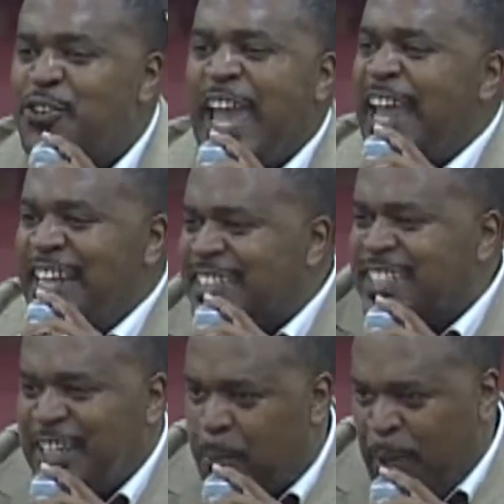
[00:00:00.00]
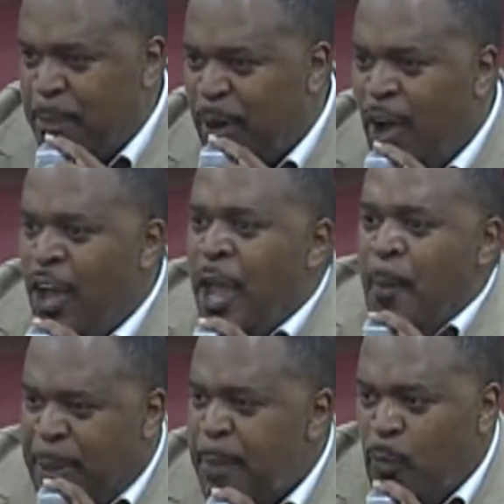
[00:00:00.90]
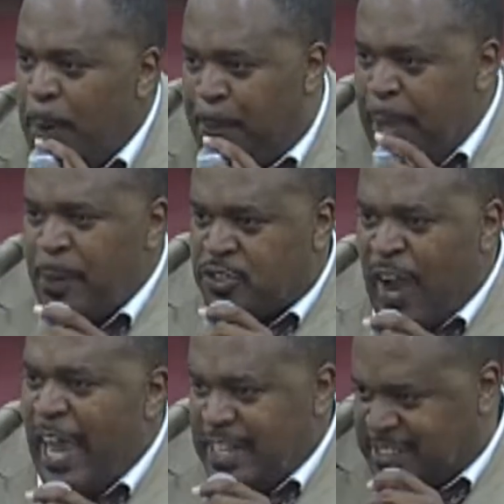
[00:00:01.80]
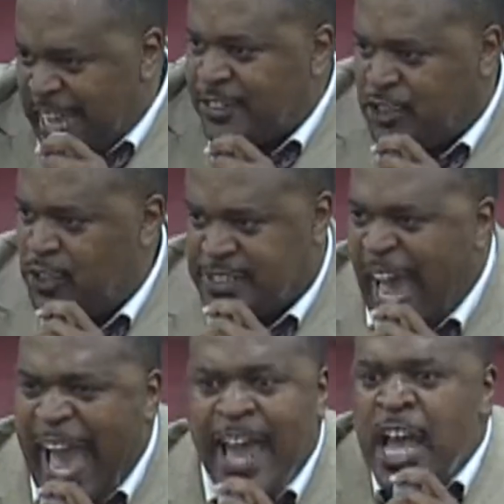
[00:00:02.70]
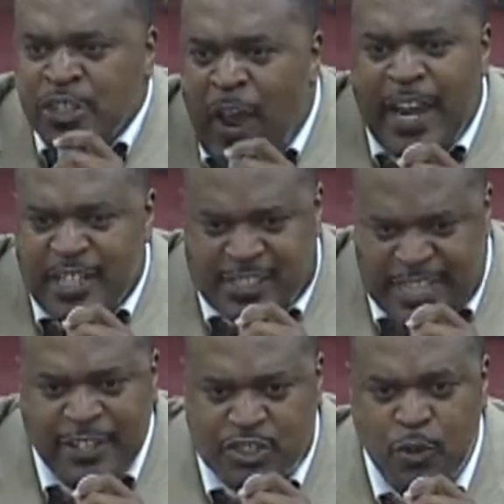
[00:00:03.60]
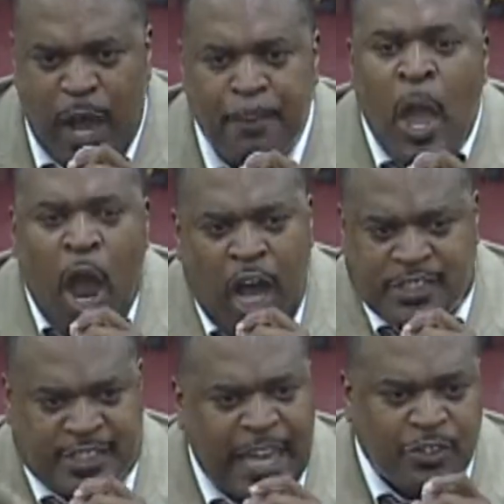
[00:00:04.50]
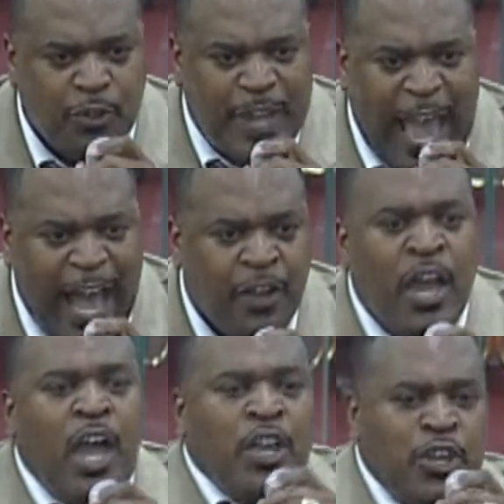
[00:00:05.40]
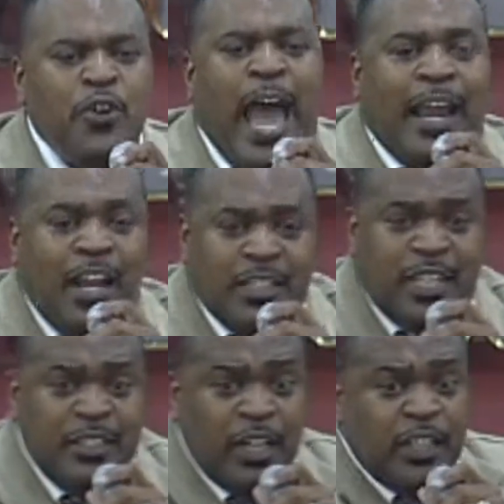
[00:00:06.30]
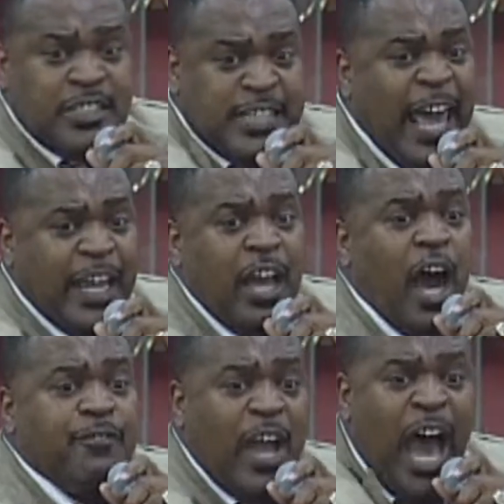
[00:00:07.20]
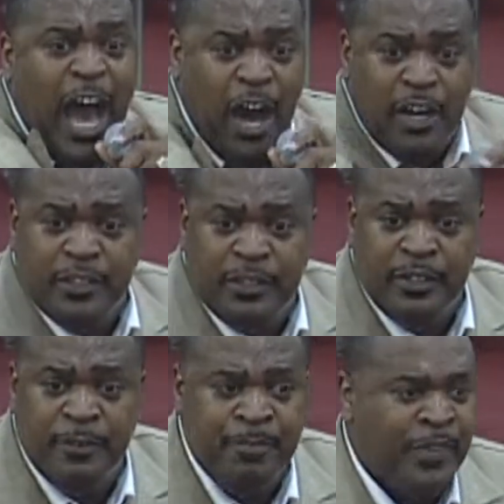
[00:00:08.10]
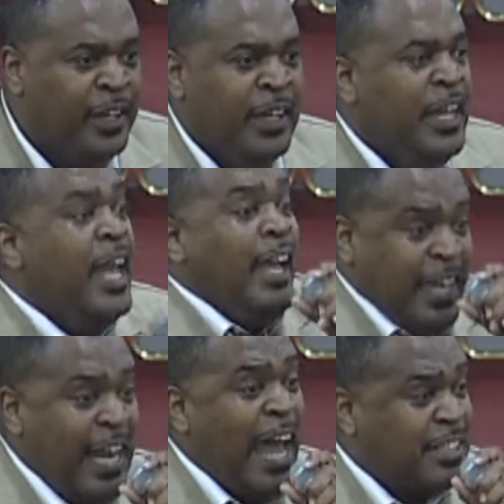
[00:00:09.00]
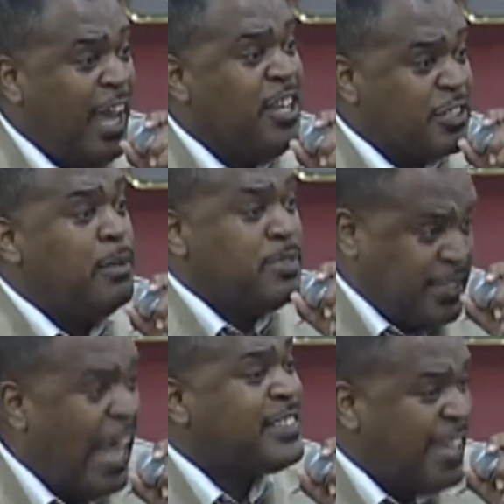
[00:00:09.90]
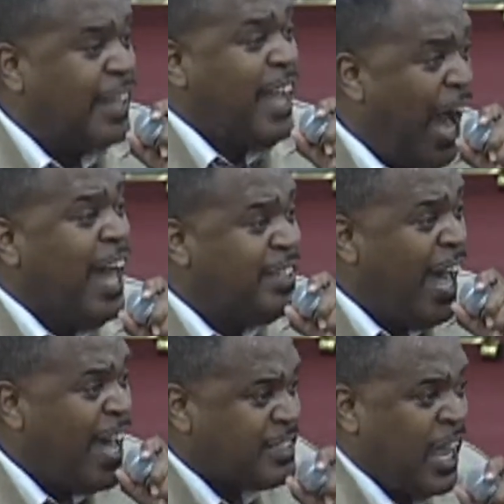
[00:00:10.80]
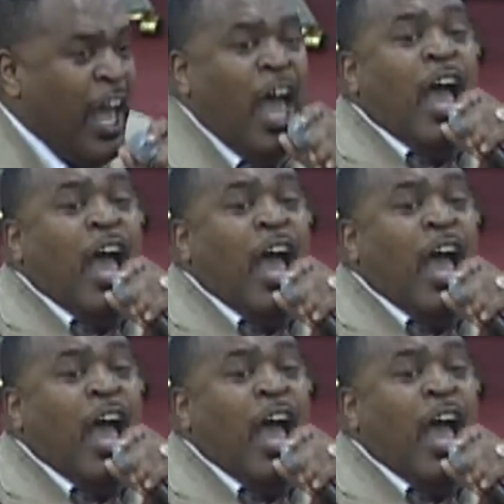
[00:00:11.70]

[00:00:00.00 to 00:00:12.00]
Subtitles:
you can't listen to people when people trying to set you aside, trying to set you up or set you down? You got to listen to the setting of God. Can I tell you some sets that God does?